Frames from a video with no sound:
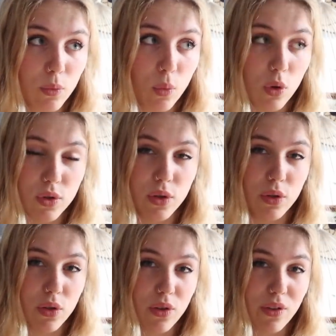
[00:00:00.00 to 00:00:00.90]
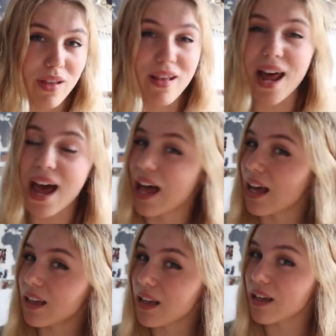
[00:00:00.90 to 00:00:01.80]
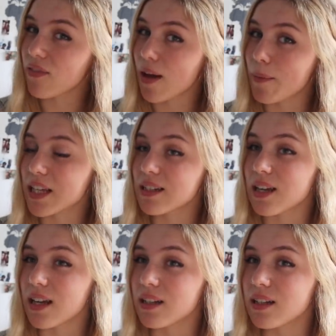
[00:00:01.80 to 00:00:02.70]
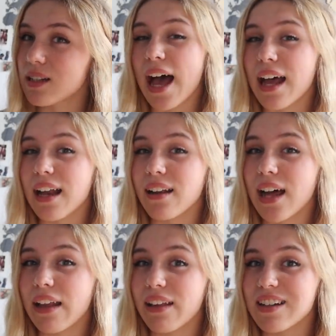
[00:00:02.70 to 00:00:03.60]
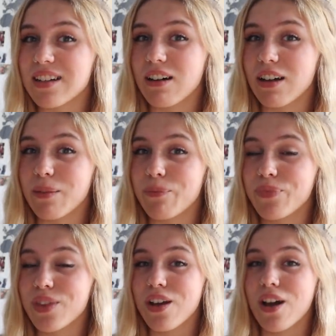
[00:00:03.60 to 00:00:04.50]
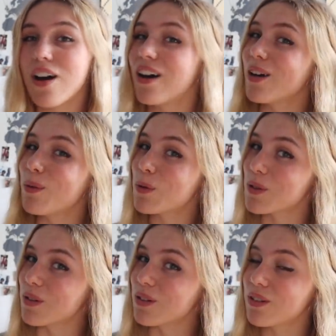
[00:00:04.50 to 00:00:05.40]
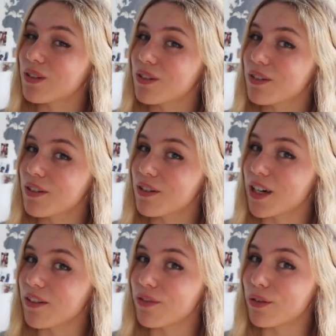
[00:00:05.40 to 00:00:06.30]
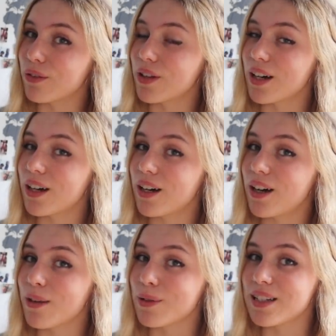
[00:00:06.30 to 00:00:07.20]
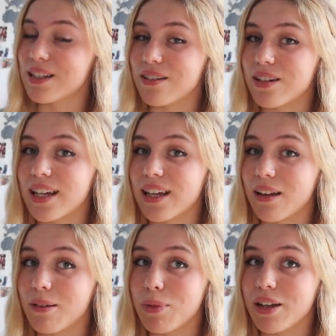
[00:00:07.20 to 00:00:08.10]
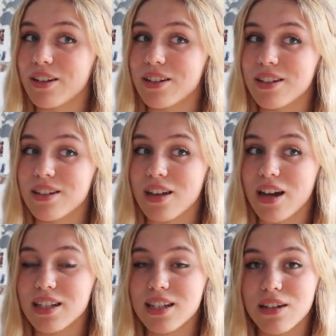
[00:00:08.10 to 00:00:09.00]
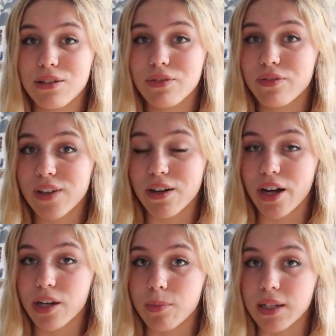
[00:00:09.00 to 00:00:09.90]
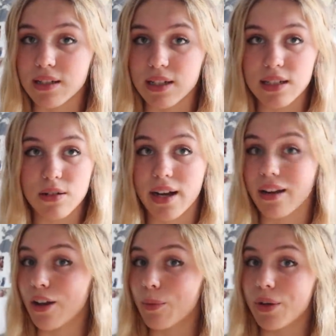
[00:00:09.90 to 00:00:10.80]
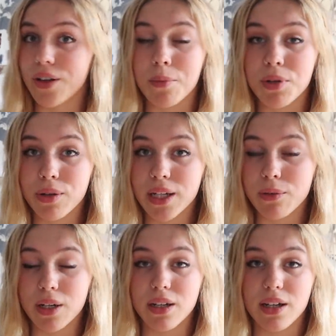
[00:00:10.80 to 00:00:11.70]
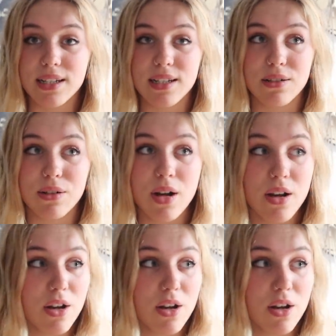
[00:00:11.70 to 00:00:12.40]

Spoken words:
wasn't there, if that makes sense. And at that time, I wasn't grateful that I was still here, because I still felt hopeless. I still hadn't opened up to anyone. I still